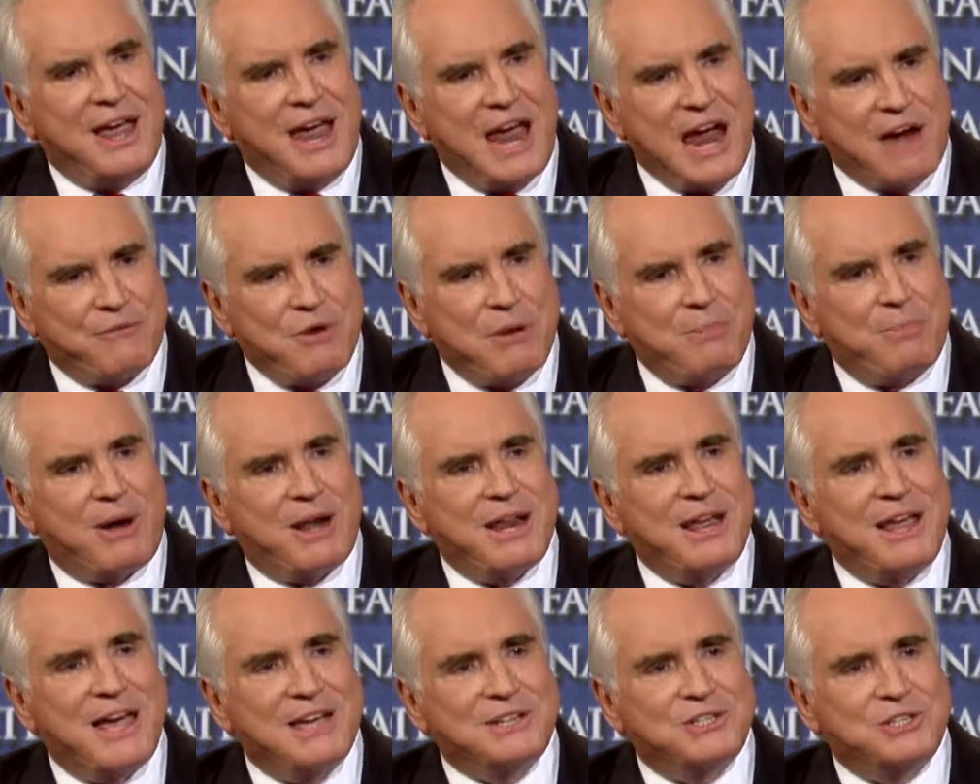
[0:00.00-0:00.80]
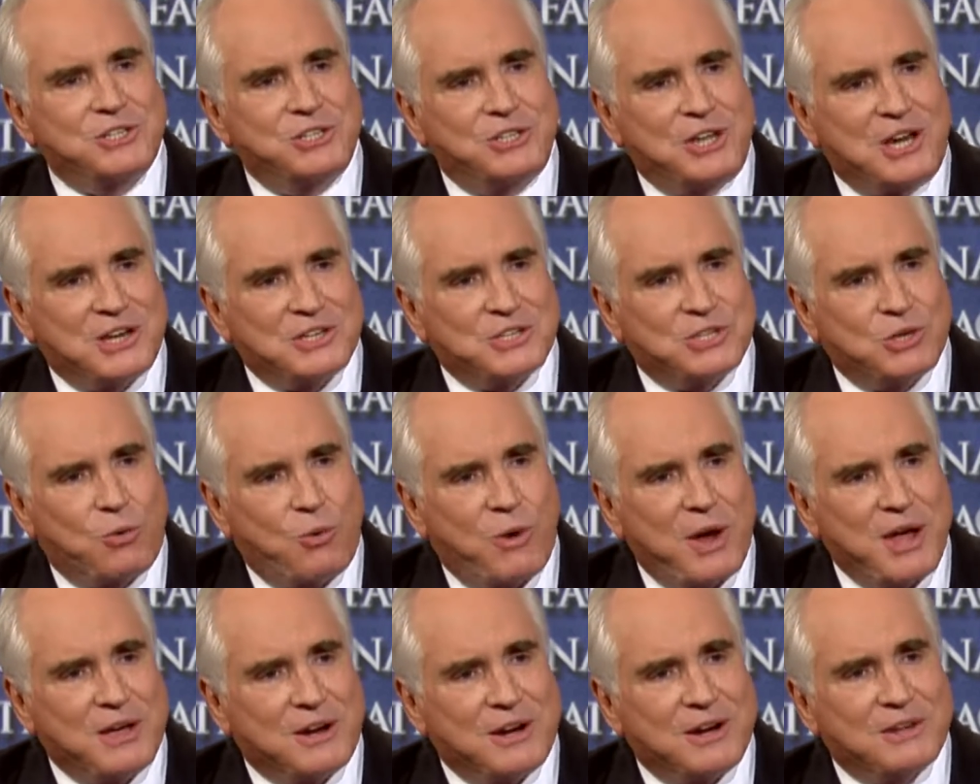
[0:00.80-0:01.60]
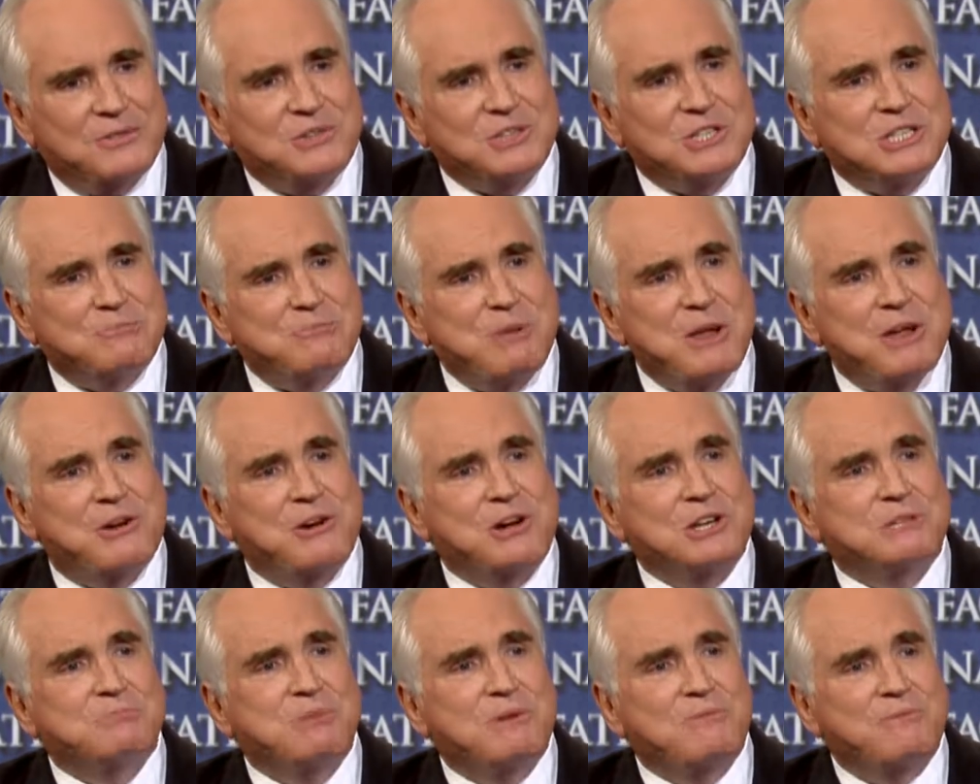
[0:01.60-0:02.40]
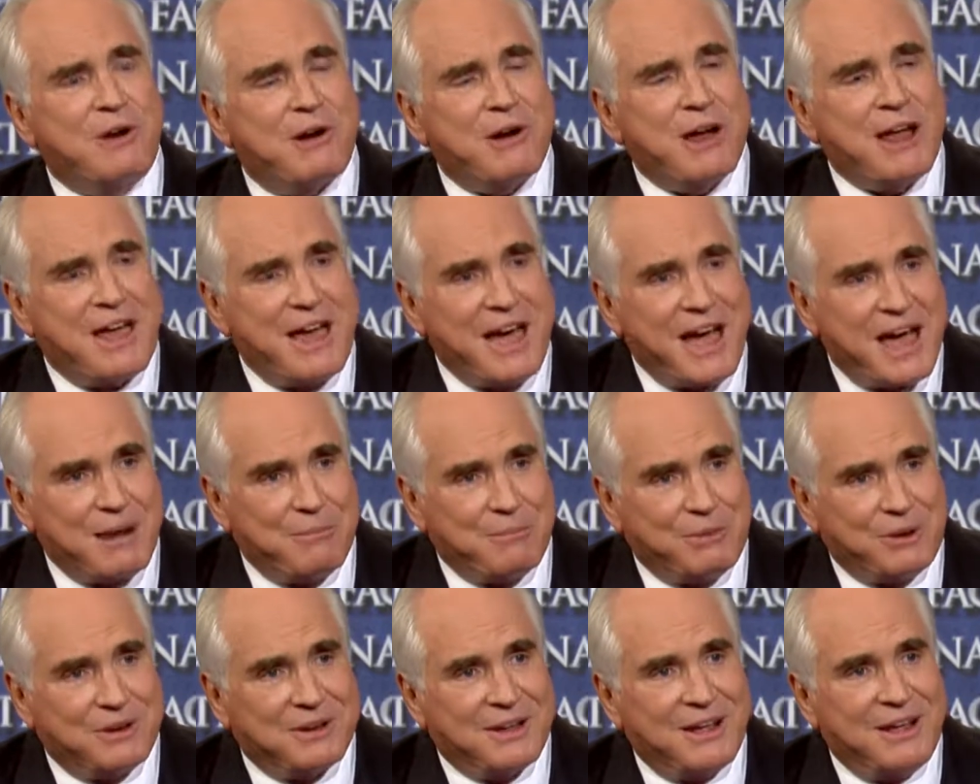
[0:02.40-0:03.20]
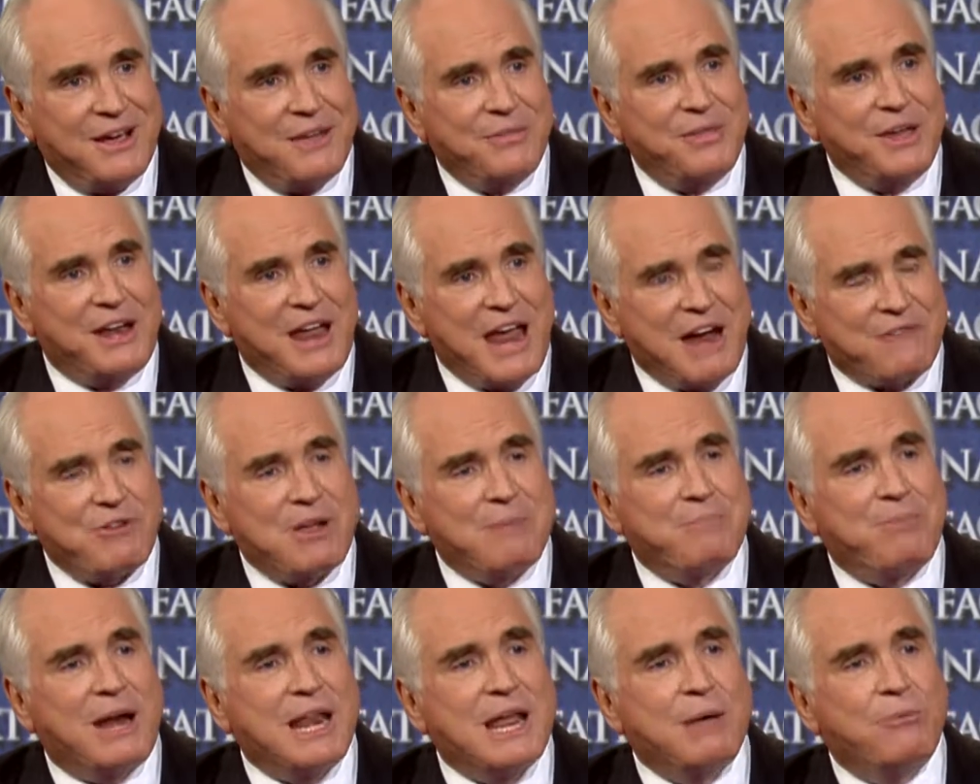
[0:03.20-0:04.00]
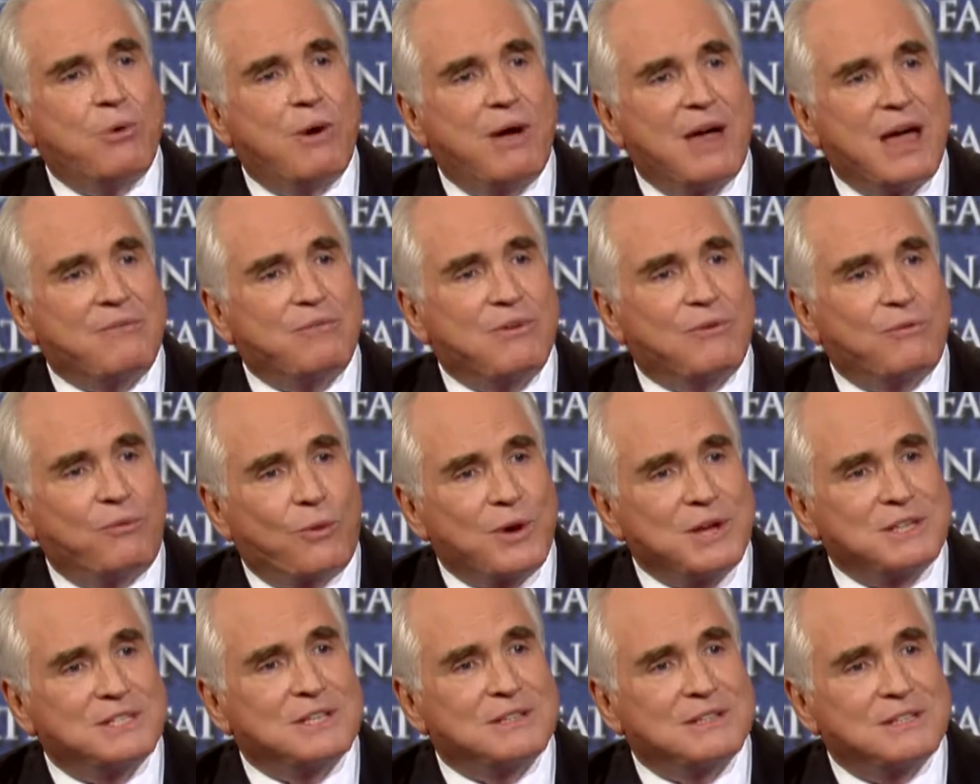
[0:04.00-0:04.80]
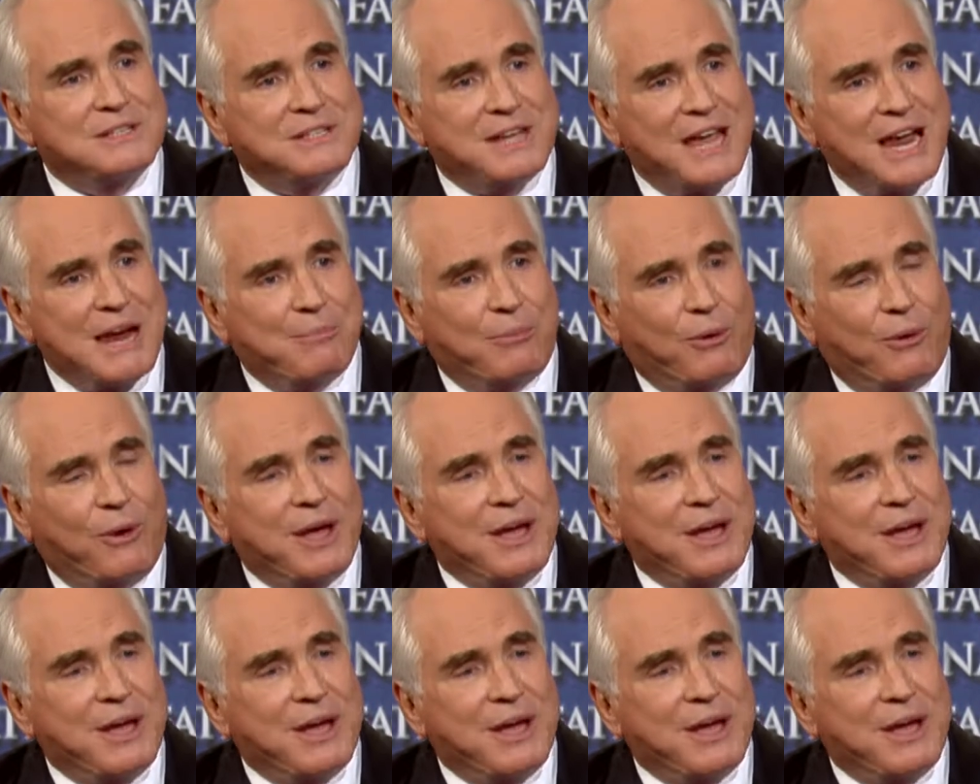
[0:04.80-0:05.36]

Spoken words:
Everybody has a chance to weigh in it. The Speaker has been very adamant that everybody will have a voice at the table.